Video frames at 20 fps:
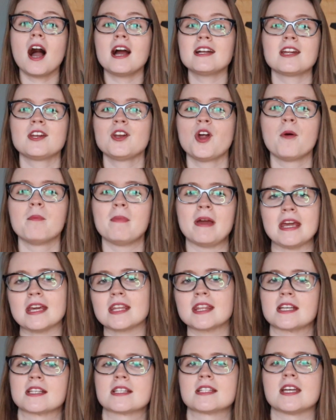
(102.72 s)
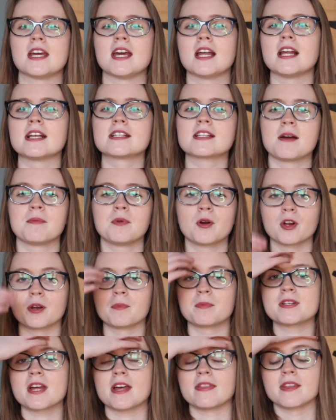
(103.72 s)
I did not make this tier list, I'm not going
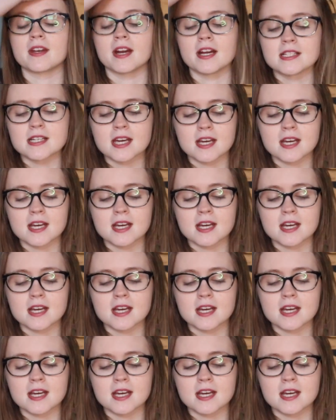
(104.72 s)
to pretend that I